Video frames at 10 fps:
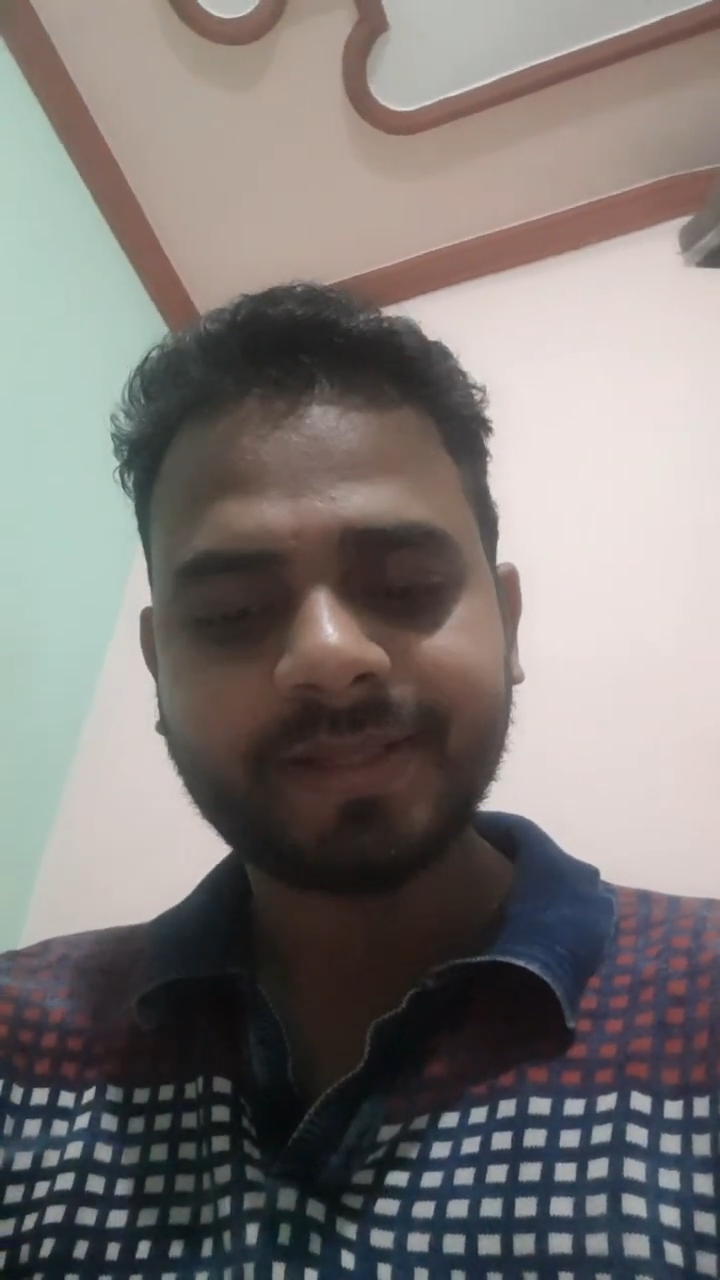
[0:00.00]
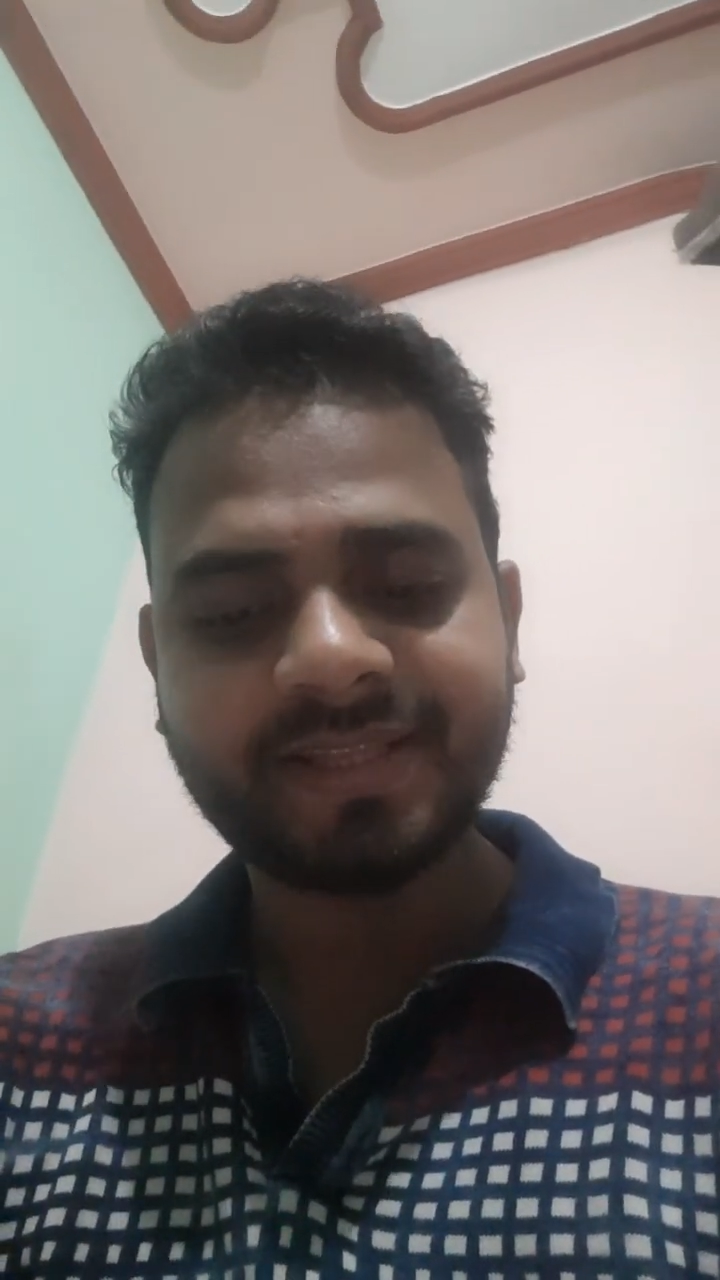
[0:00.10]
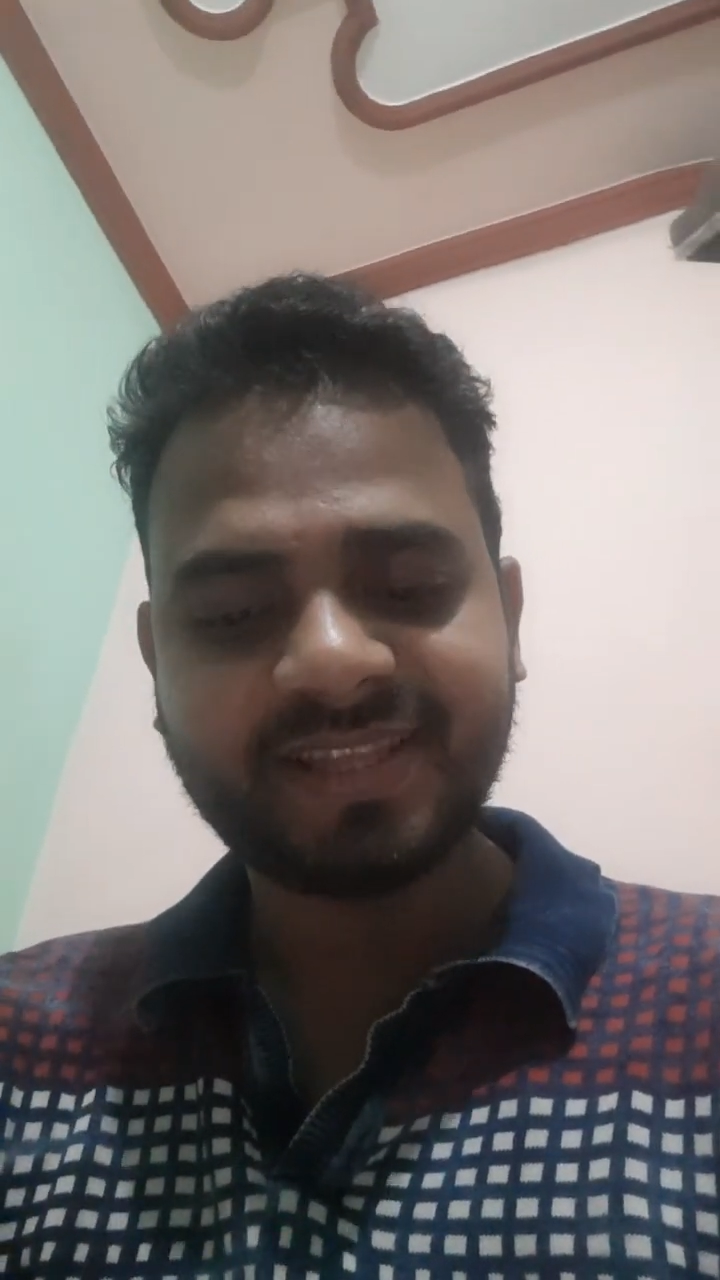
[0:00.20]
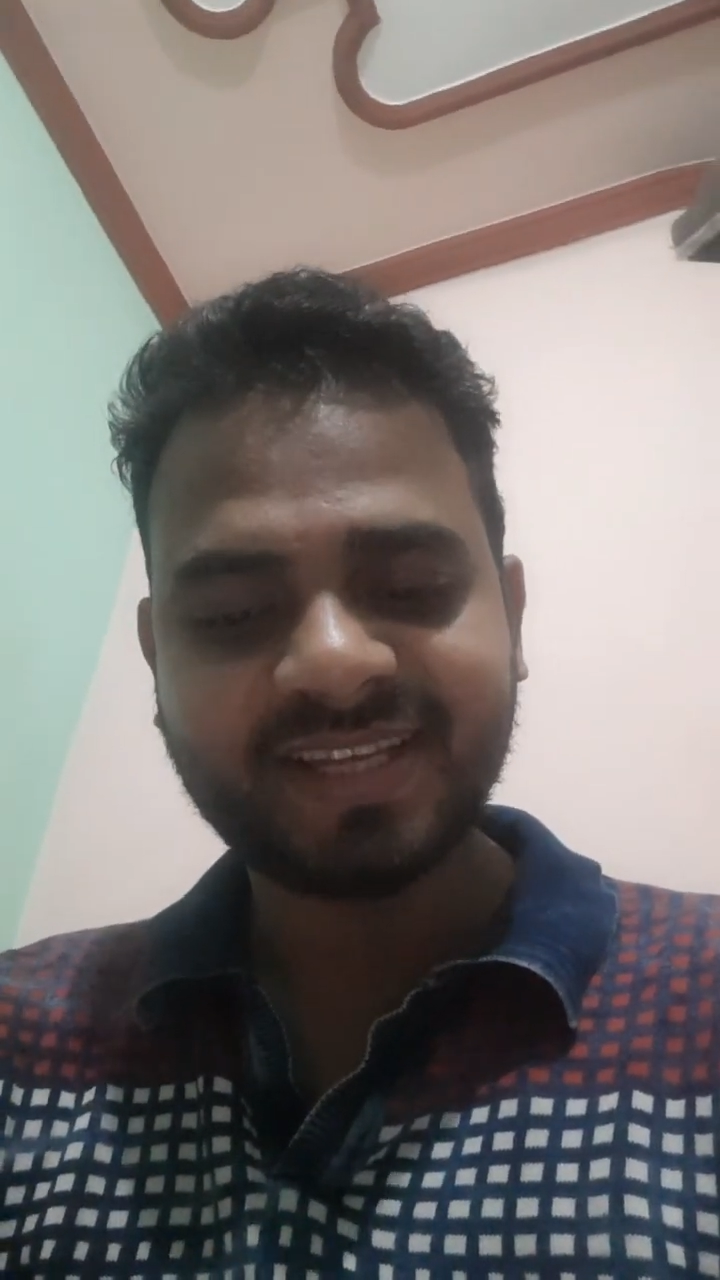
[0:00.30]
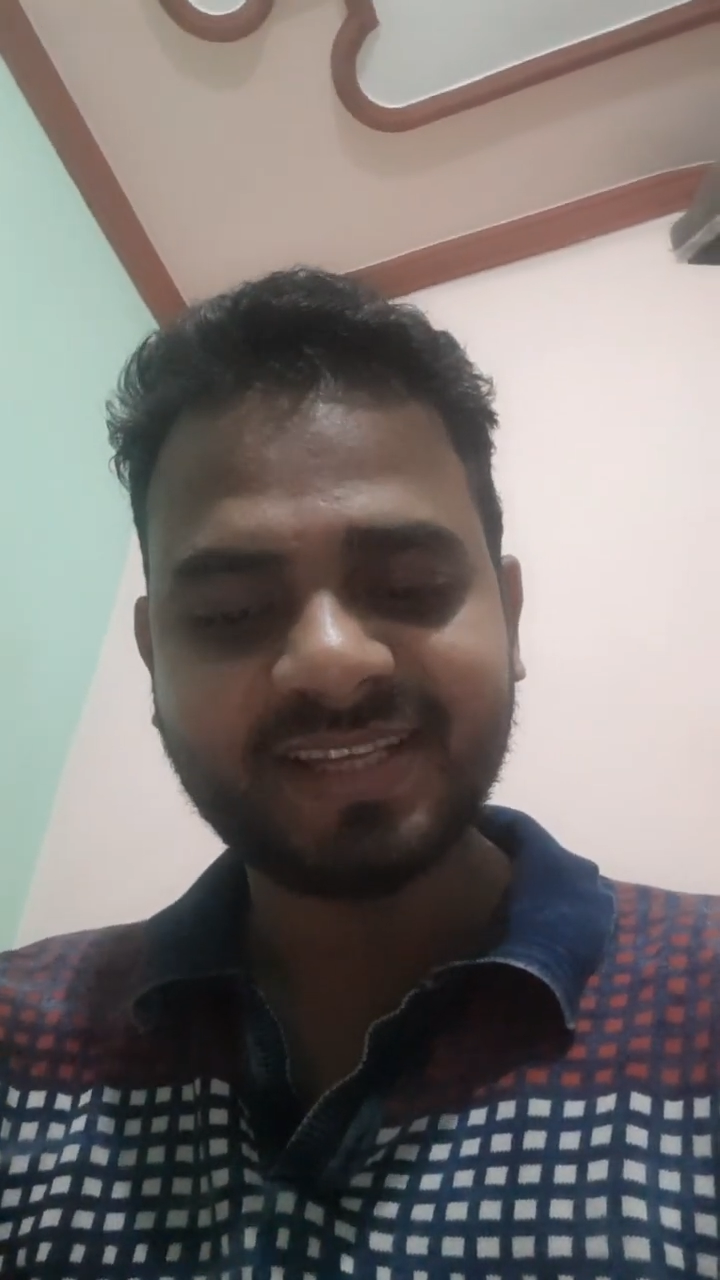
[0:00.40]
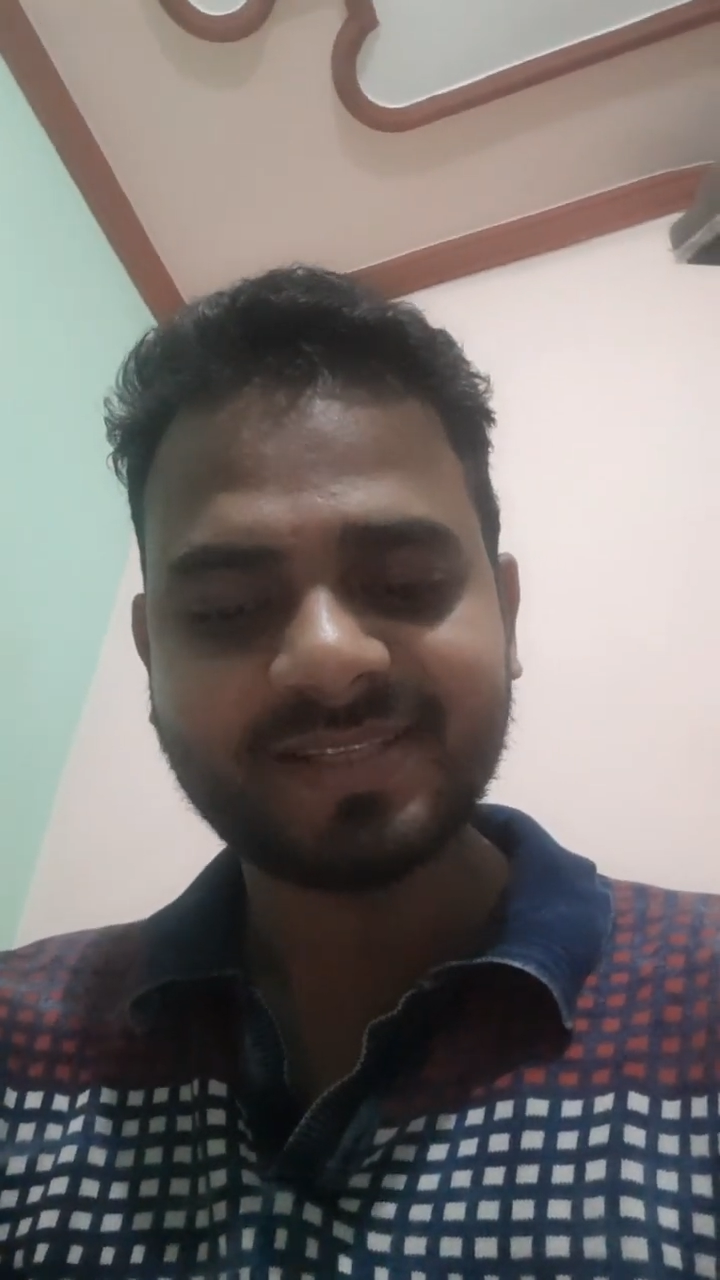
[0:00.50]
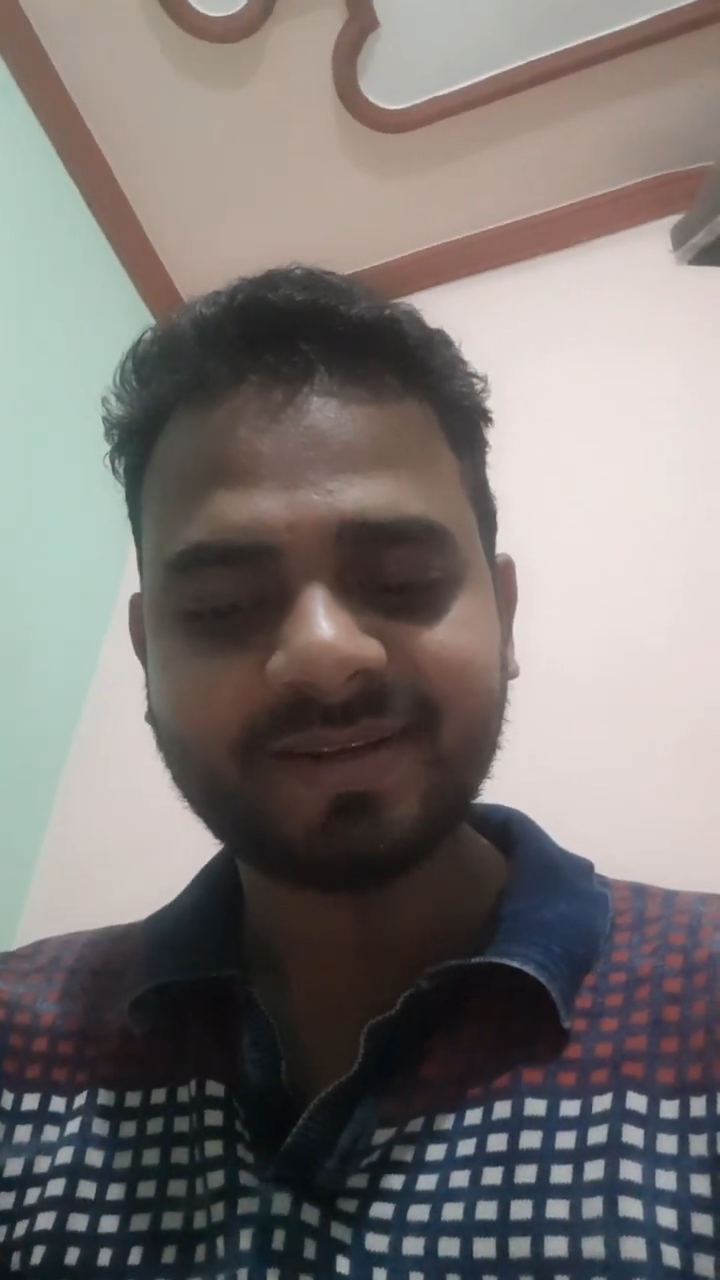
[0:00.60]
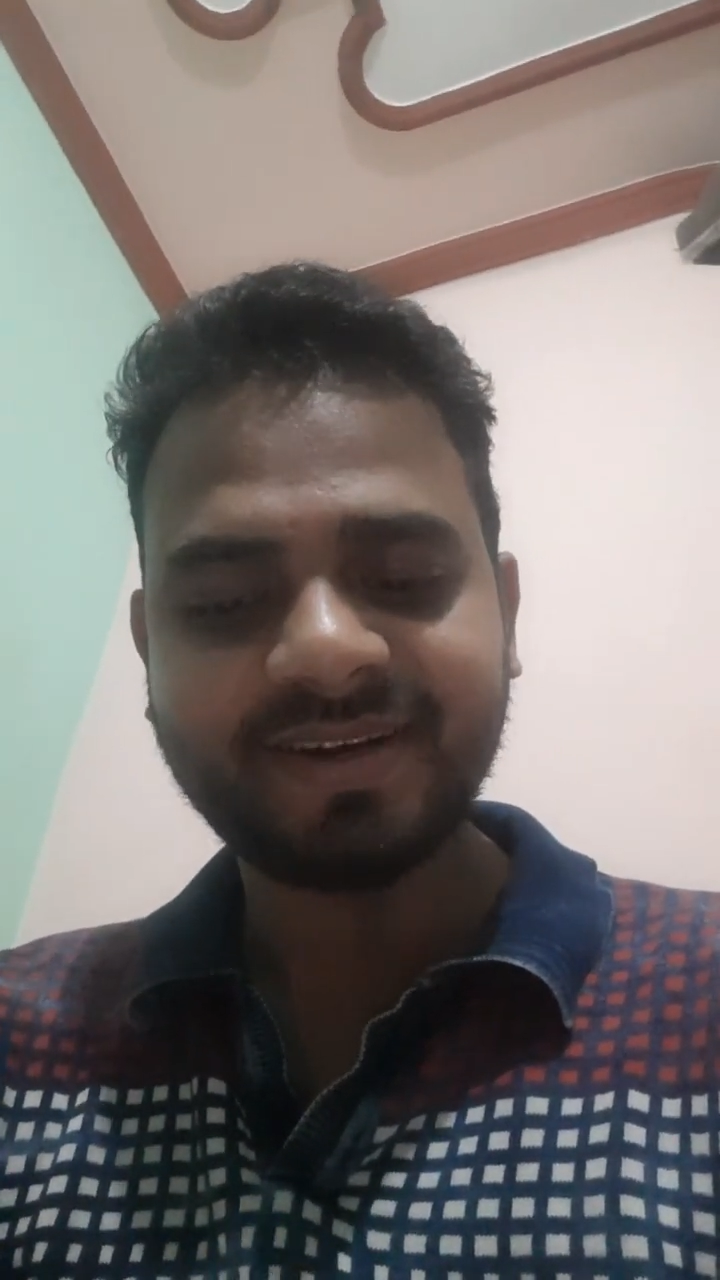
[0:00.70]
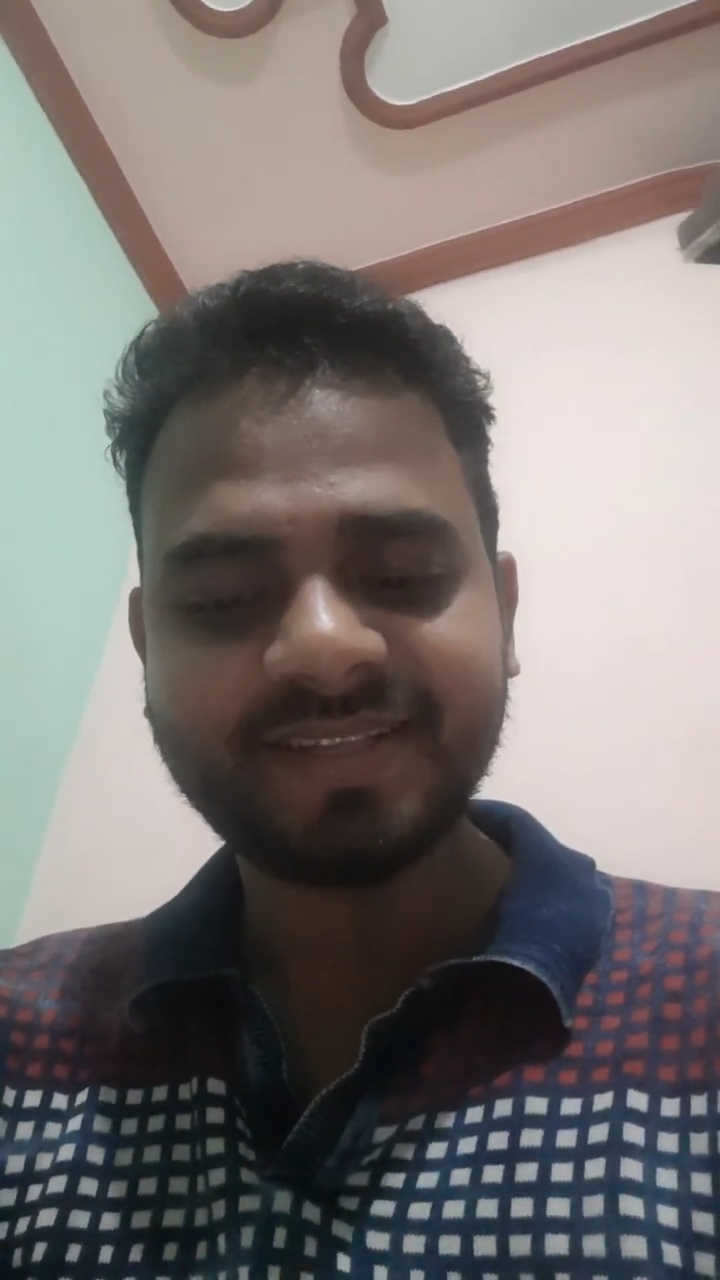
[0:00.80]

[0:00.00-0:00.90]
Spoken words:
Thus,